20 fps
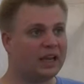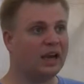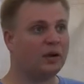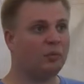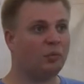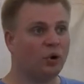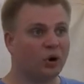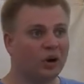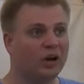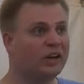
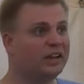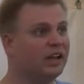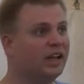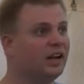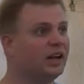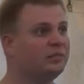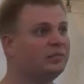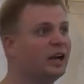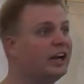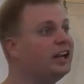get worried that
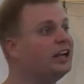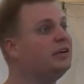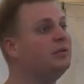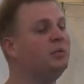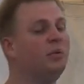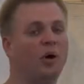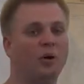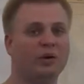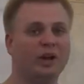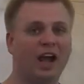our money
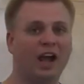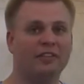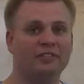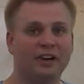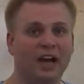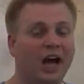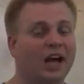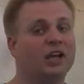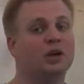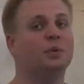won't have
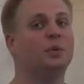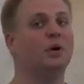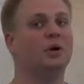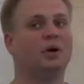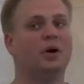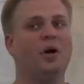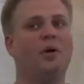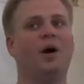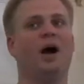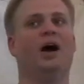value, we'll
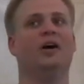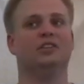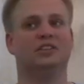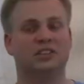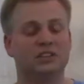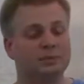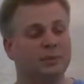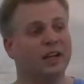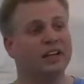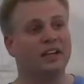go out and
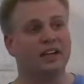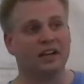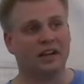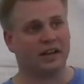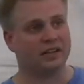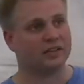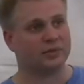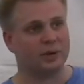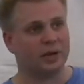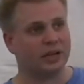spend it
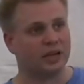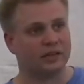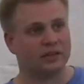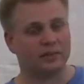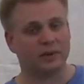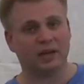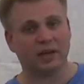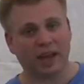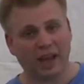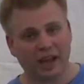as quick as
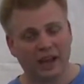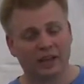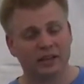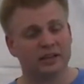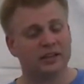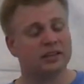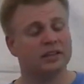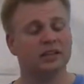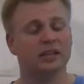we can.